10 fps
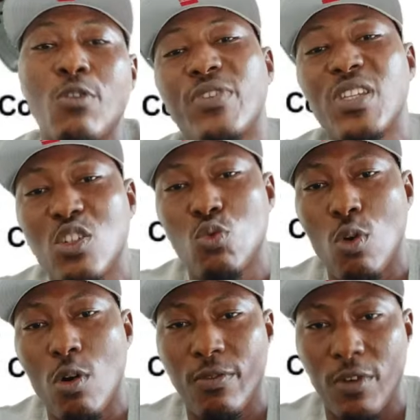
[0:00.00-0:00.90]
work for the
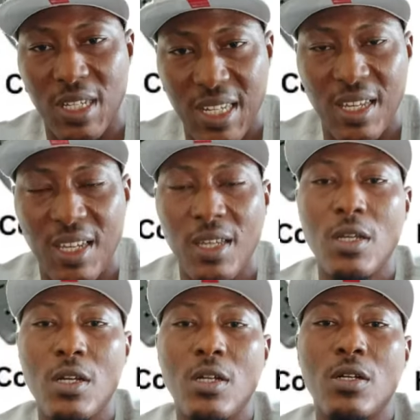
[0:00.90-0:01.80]
day,
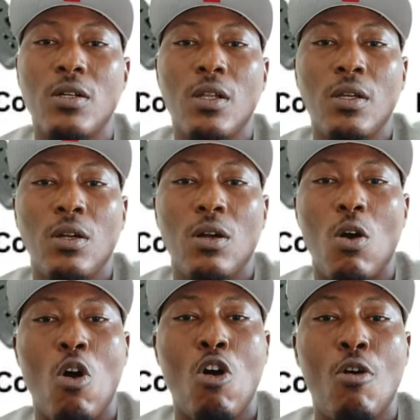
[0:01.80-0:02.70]
or
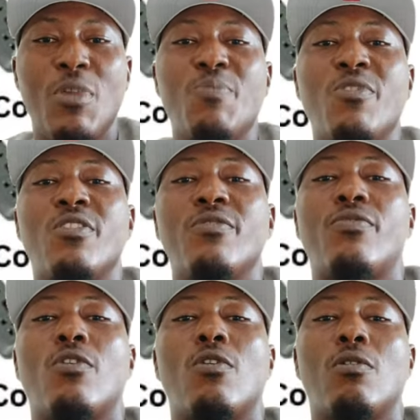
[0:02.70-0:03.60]
maybe for
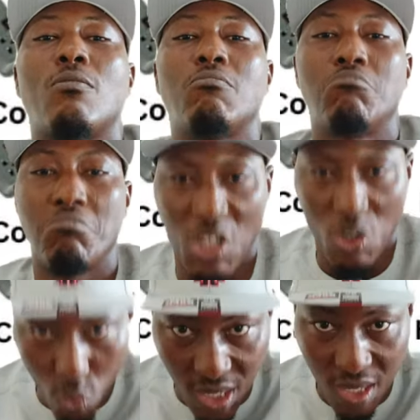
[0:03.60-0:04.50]
the week.
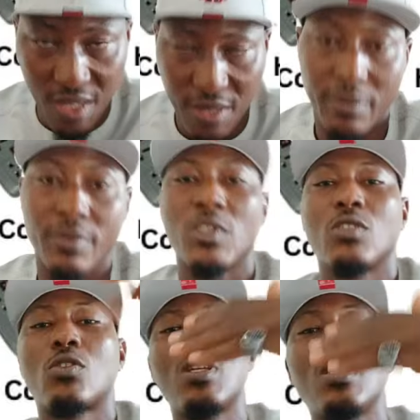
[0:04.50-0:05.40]
So
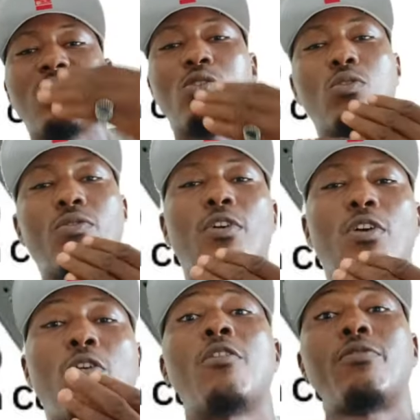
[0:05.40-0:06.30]
it's good for you, or for
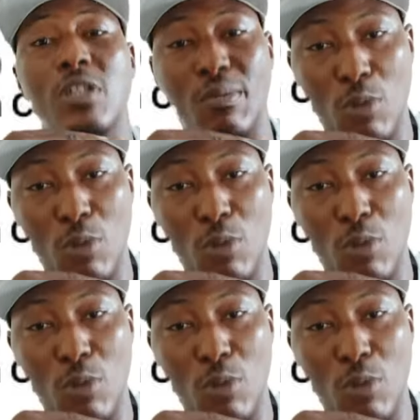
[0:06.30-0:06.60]
the month